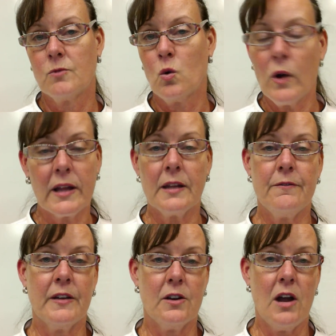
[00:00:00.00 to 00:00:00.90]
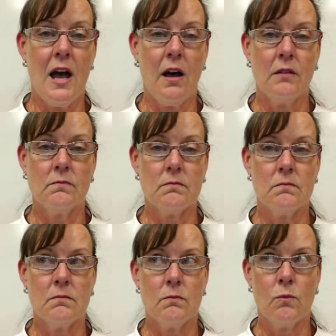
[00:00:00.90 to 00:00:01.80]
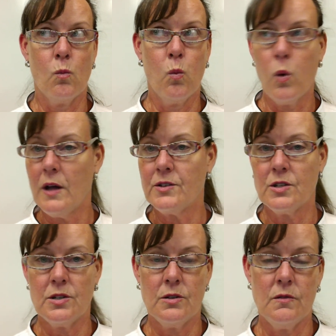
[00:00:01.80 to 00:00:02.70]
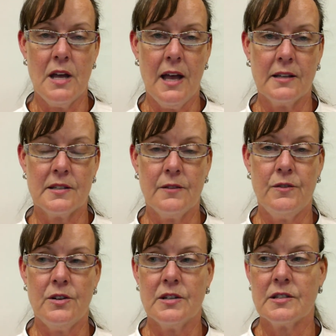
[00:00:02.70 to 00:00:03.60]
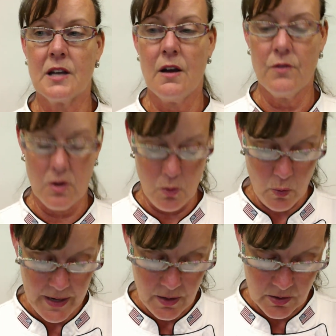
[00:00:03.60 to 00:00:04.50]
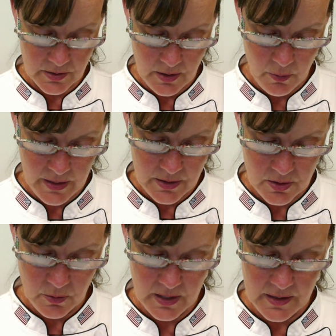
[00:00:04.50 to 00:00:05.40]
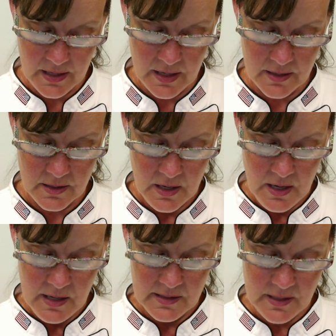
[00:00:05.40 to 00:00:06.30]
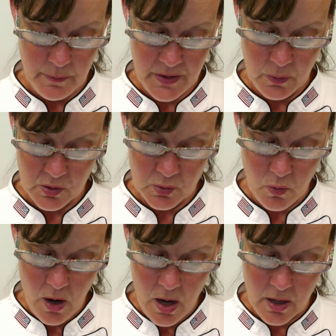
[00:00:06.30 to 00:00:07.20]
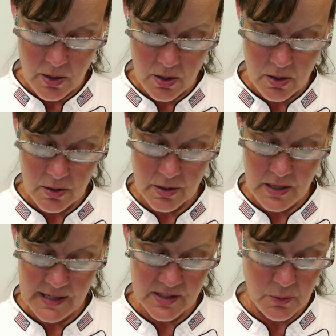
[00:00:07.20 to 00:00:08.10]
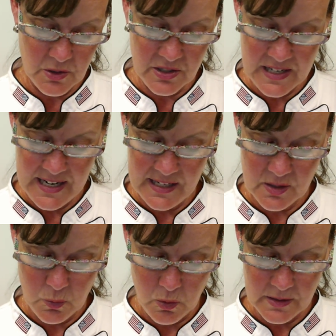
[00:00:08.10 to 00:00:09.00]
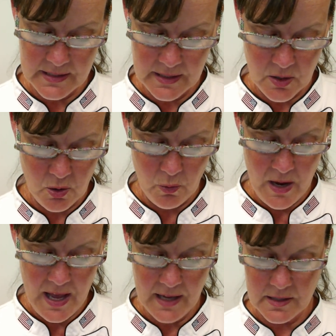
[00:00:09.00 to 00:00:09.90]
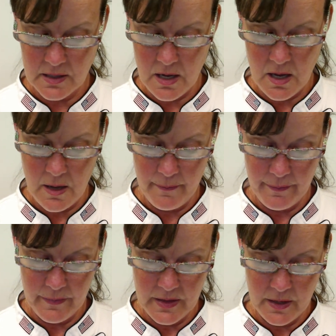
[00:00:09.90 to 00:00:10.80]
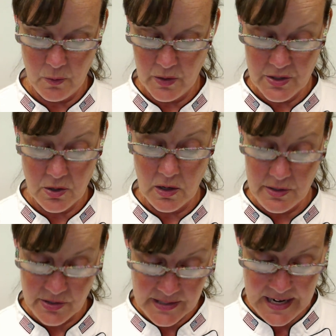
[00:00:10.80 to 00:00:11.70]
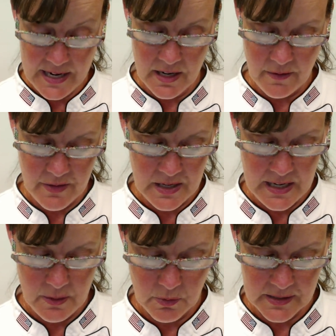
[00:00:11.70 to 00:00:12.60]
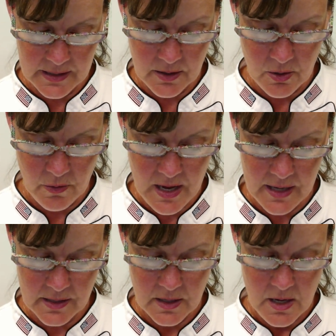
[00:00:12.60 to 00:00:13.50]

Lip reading: quickly figure out what to do next. If you discover a week or so into it that something was wrong or customer's needs was incorrect, the original understanding of the need was incorrect,